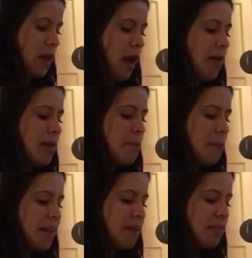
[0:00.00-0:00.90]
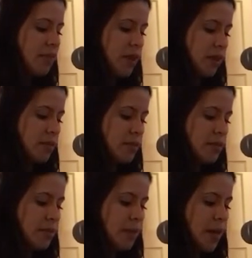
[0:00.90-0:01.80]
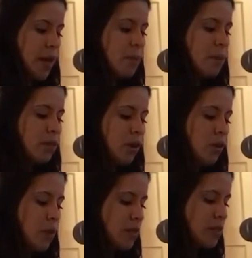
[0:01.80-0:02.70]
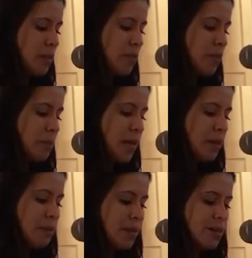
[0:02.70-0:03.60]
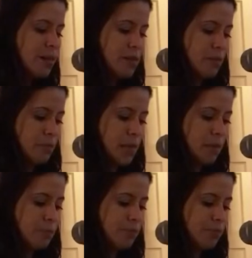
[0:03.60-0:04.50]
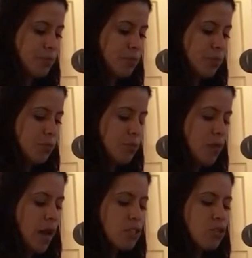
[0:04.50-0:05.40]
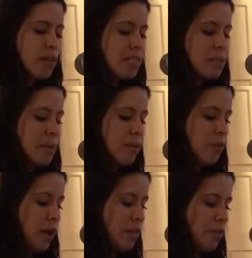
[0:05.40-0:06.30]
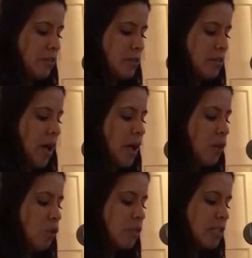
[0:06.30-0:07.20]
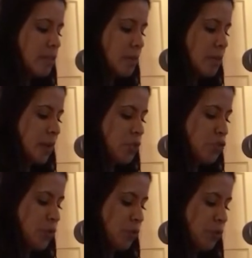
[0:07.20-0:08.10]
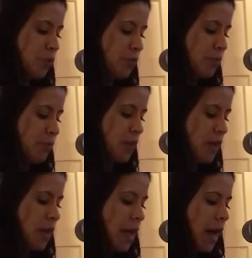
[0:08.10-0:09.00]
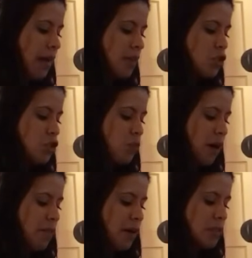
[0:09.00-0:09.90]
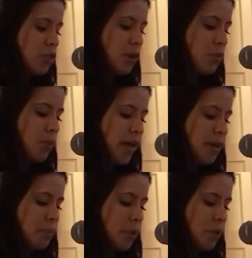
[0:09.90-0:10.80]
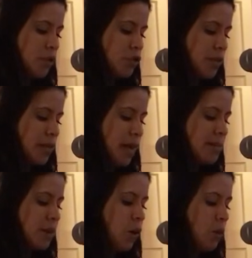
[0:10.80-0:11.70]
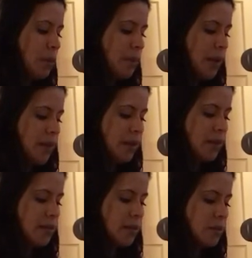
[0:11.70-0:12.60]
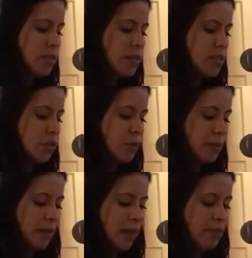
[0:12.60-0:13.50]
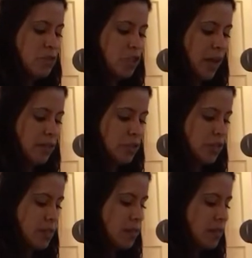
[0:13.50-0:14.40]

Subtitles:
I am many things, and below are some of the many pieces of me. I do not speak for others, I only speak my truth. At age 12, I started writing poetry as a coping mechanism to deal with my life's challenges.